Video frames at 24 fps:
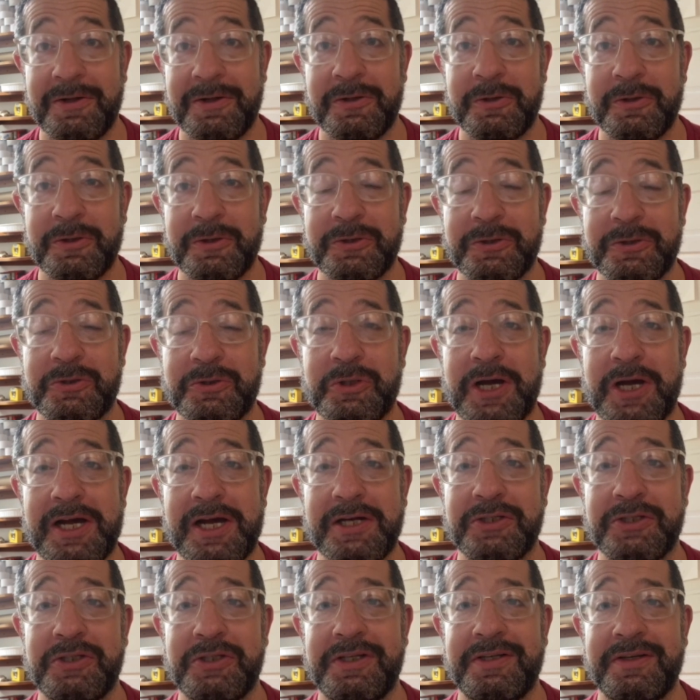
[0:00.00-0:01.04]
This
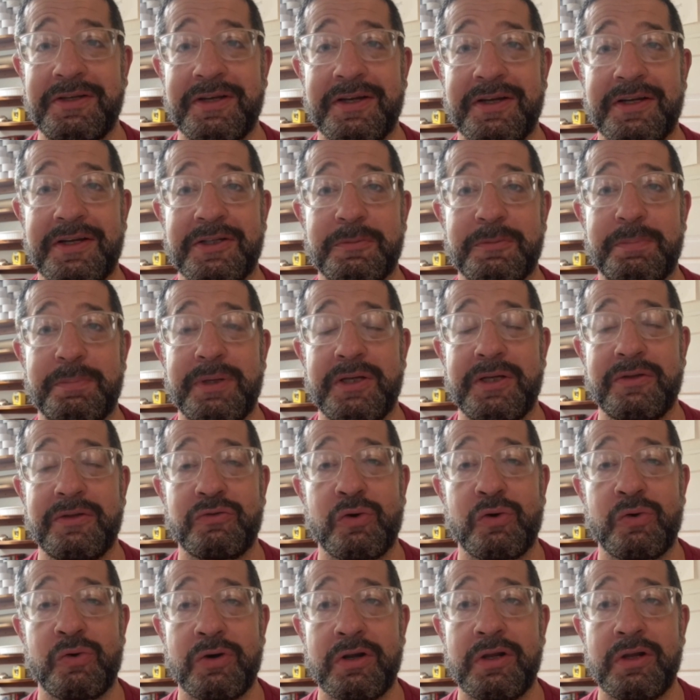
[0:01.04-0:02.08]
strategy has been
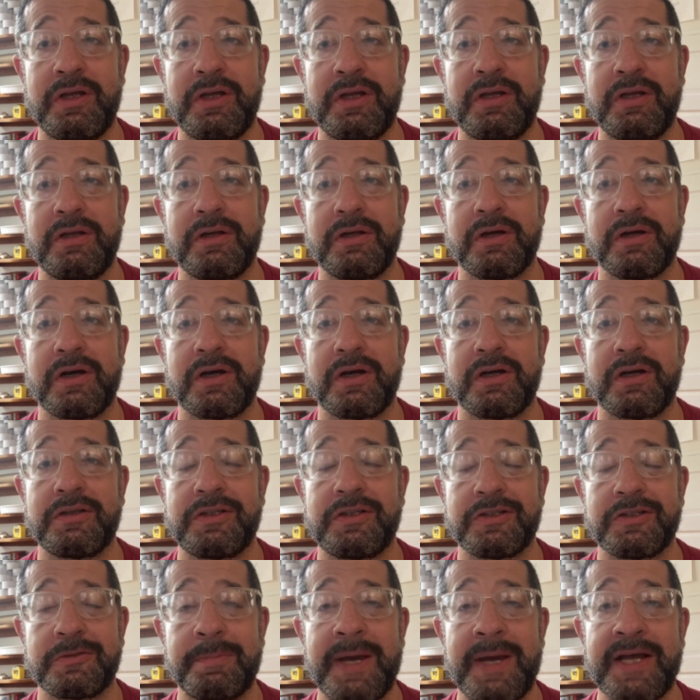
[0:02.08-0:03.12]
totally
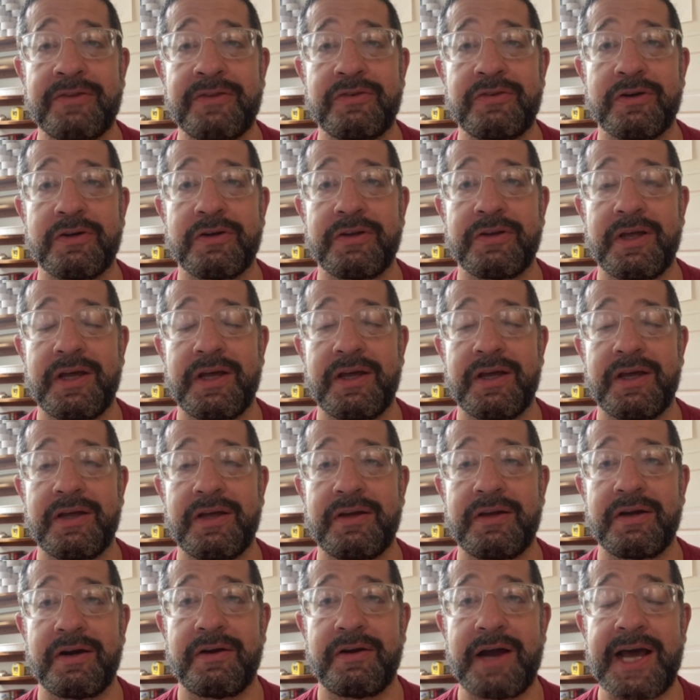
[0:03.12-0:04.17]
dismantled and
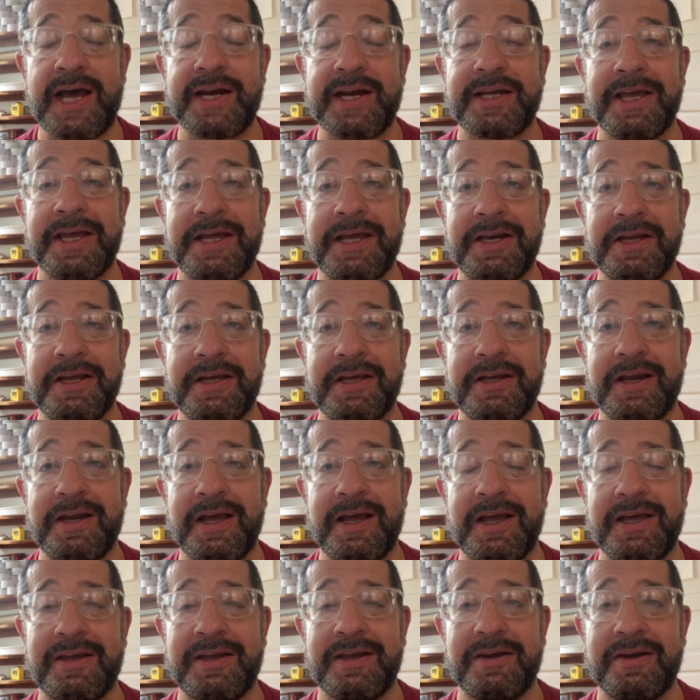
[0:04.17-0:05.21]
eradicated
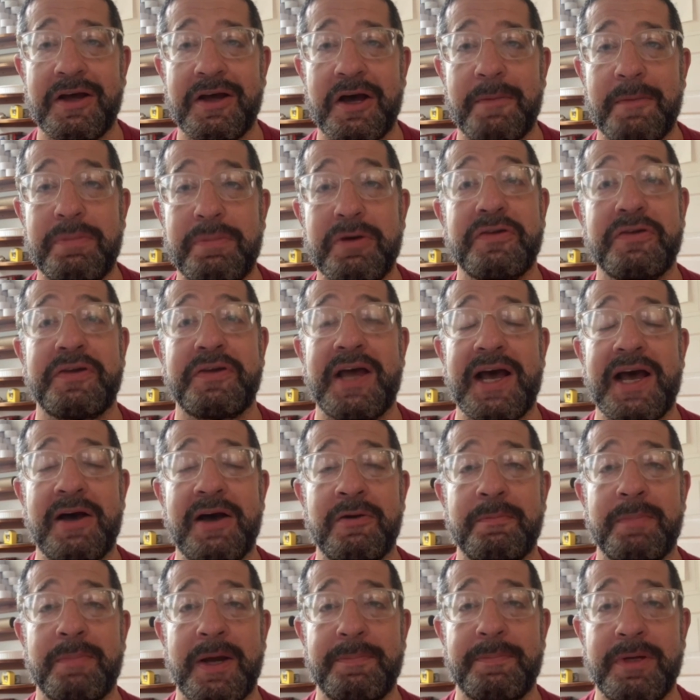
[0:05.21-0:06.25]
and put
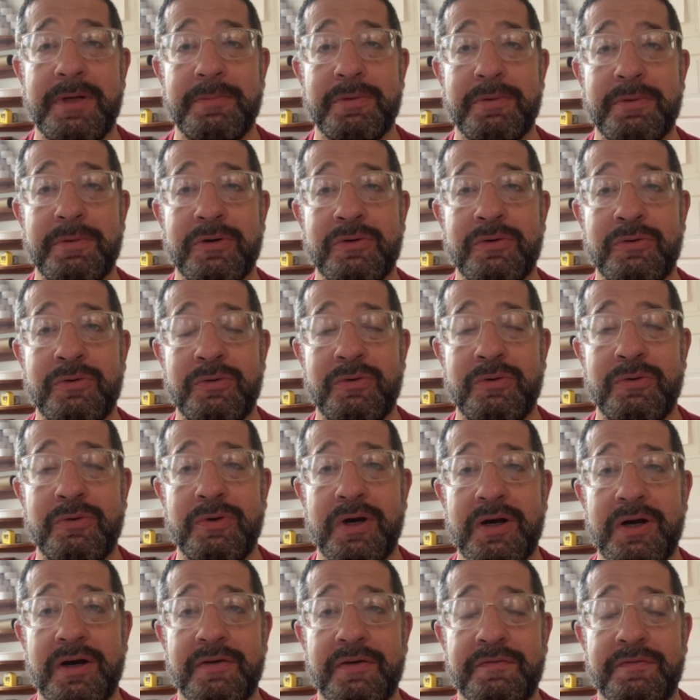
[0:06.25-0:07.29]
down by people who,
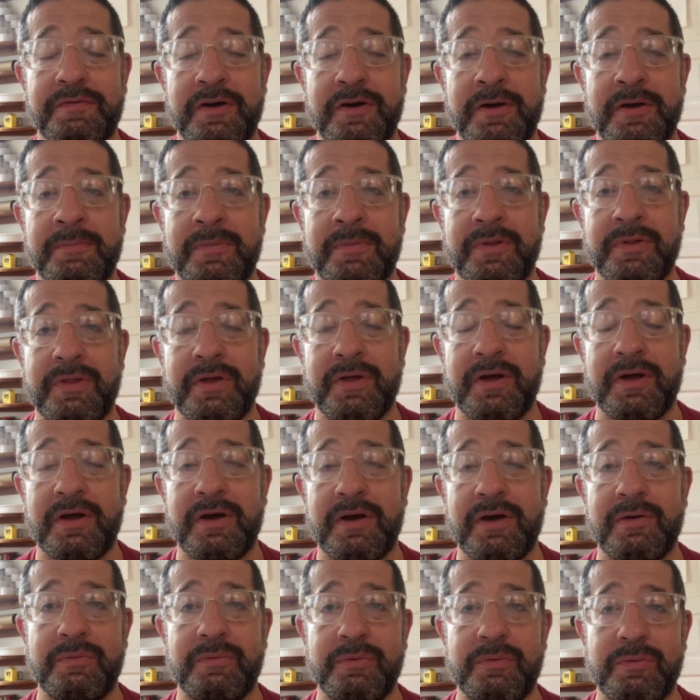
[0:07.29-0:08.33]
from
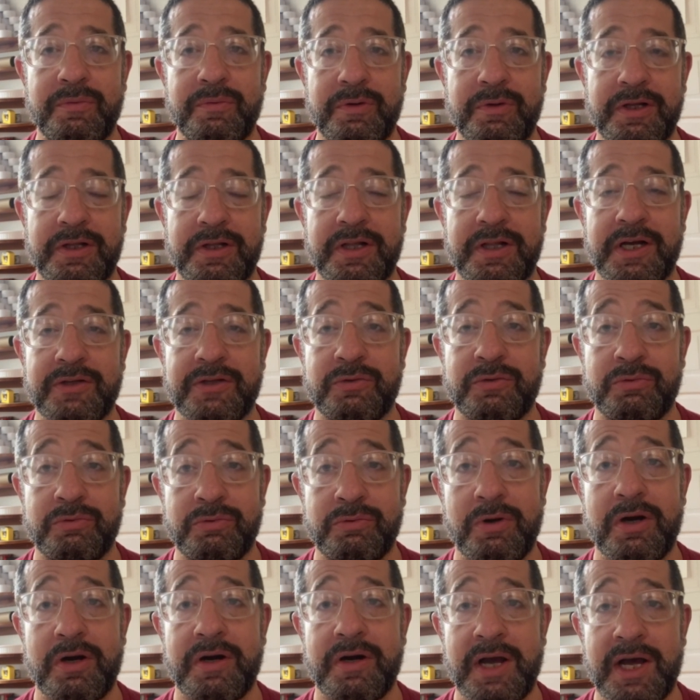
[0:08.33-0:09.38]
the ruling class,
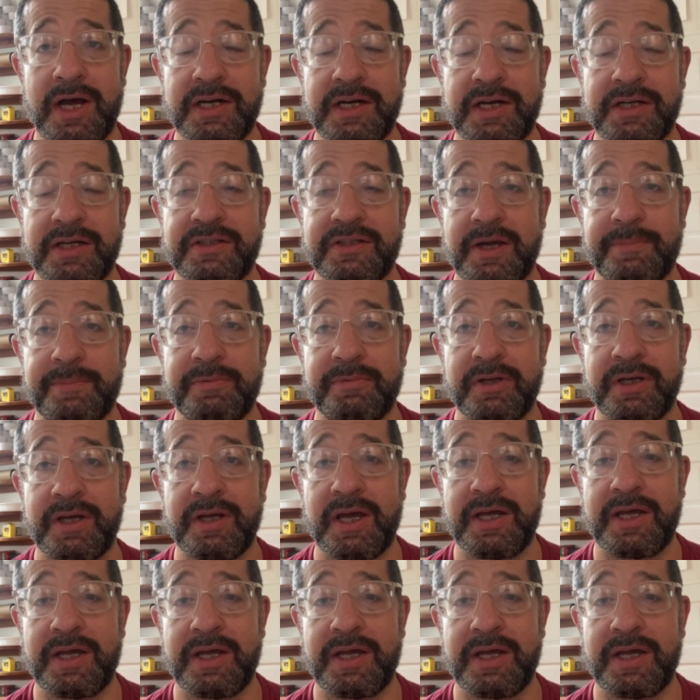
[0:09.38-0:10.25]
who are not accepting